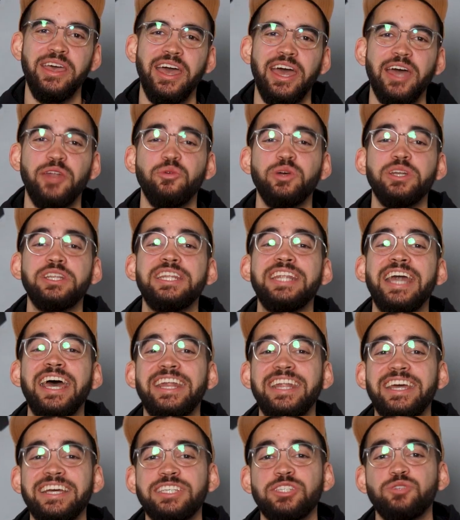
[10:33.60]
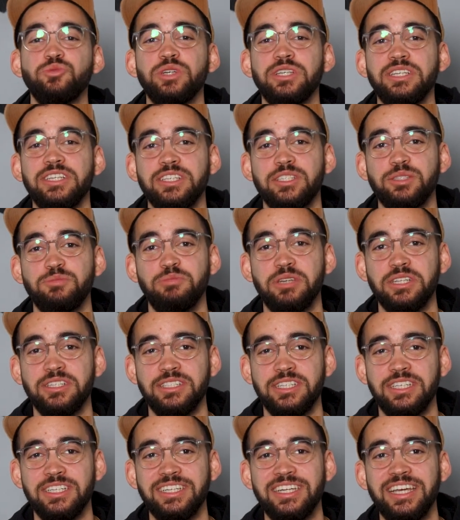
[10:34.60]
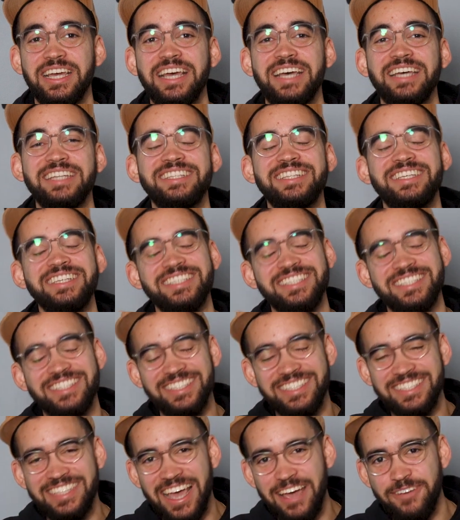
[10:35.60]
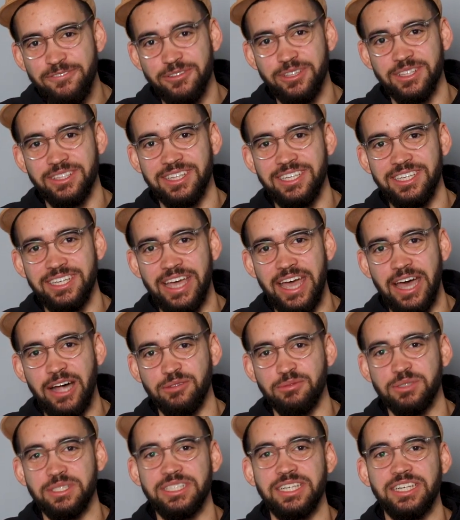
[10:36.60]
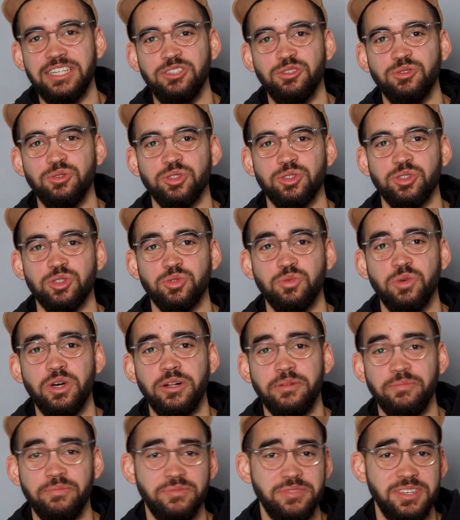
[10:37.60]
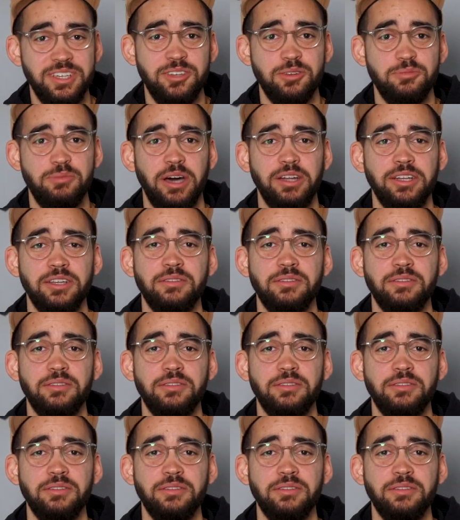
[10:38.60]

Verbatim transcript: And with N X Witness built in, this definitely helps the end user as well. Think about